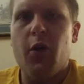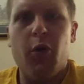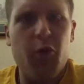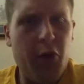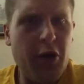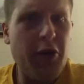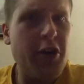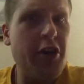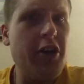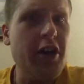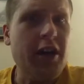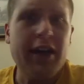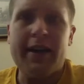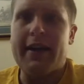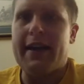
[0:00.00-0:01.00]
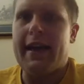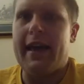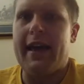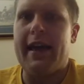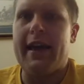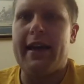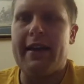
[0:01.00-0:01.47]
really good
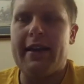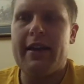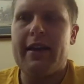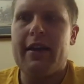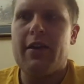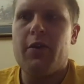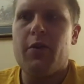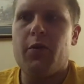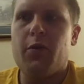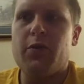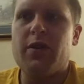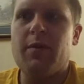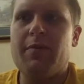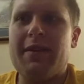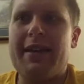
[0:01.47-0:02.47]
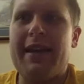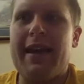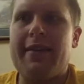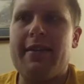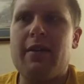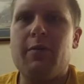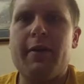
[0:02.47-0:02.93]
and something that I
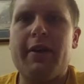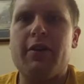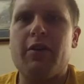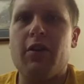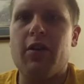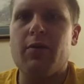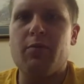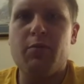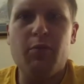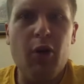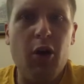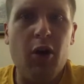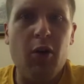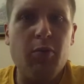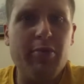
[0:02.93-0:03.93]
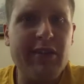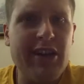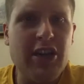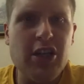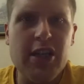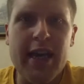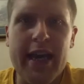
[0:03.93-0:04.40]
think we can all, all
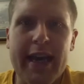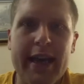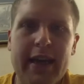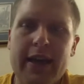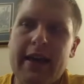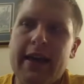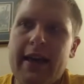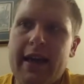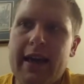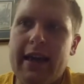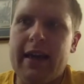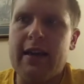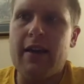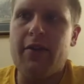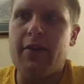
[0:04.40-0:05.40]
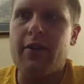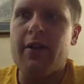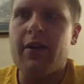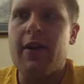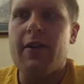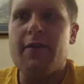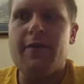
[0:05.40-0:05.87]
appreciate in another
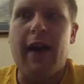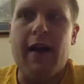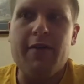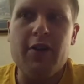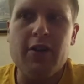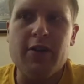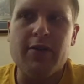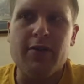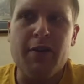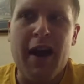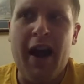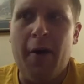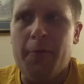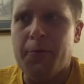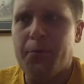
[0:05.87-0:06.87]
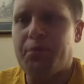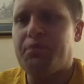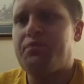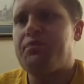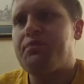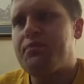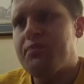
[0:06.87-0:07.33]
five years from now.
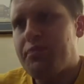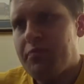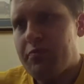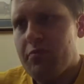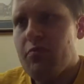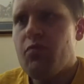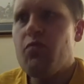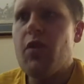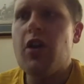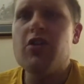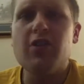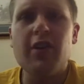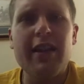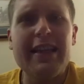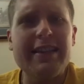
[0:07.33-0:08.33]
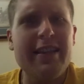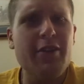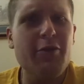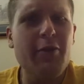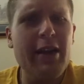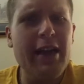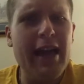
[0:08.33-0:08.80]
So that's a
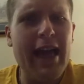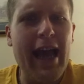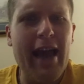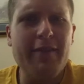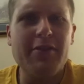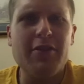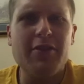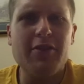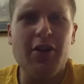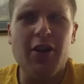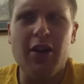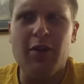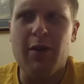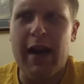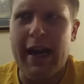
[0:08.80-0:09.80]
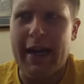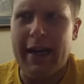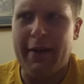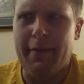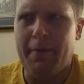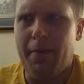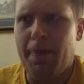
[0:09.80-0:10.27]
three and a half star rating.